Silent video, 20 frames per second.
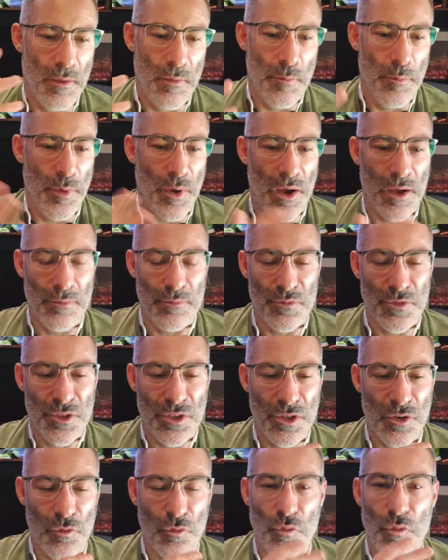But
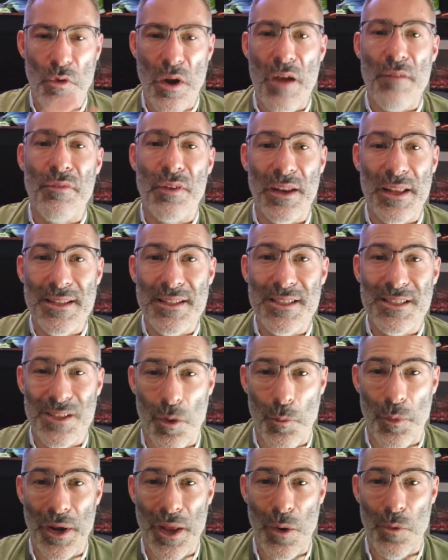to revel in
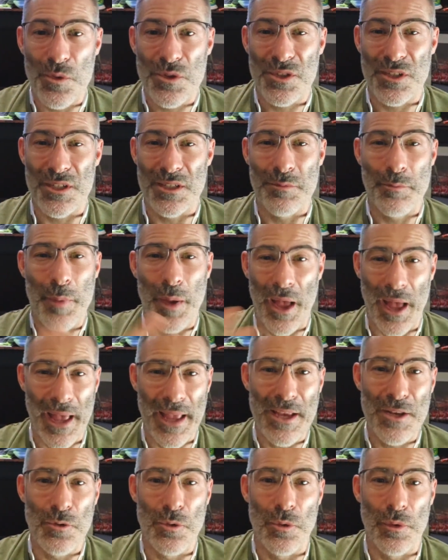someone else's
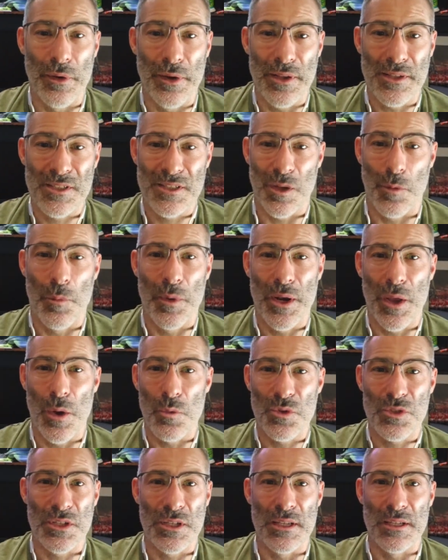pain or someone
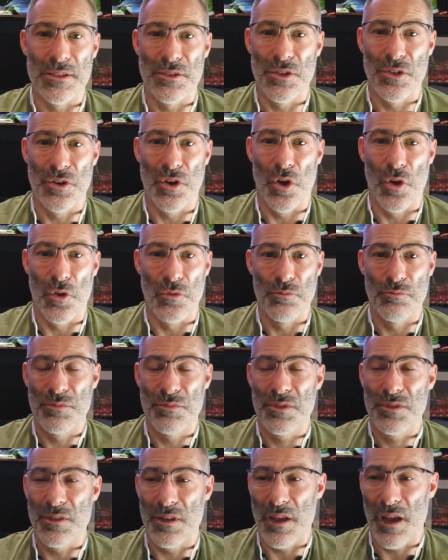else's,
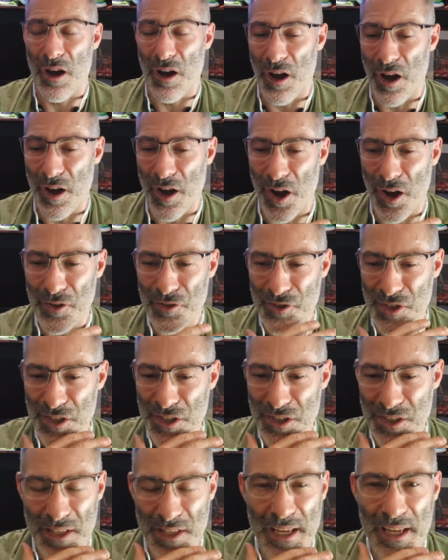I
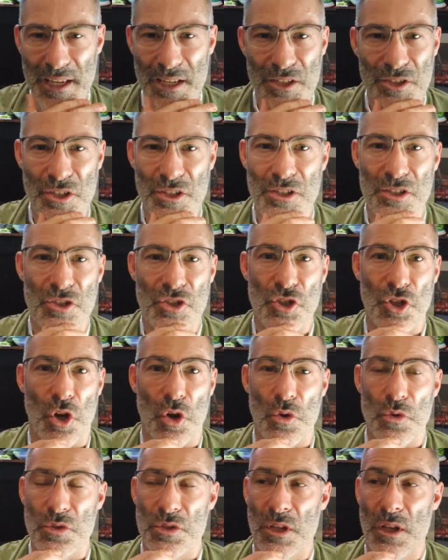just think it just
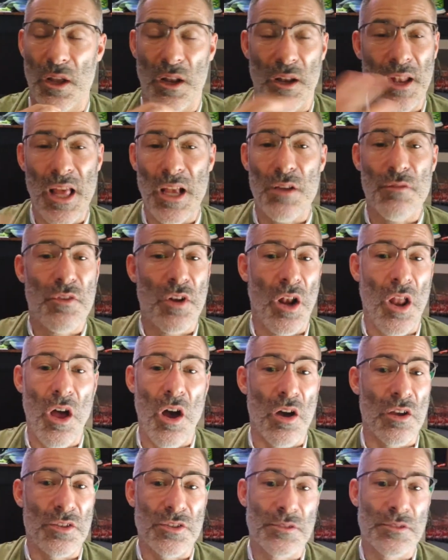shows lack of
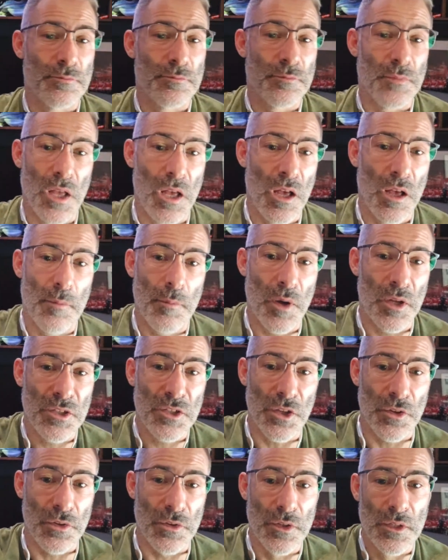class. I
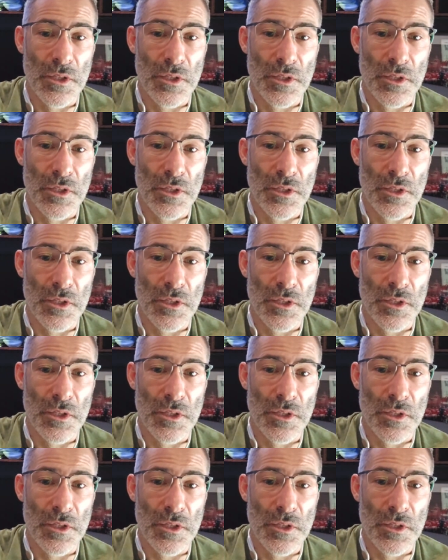do.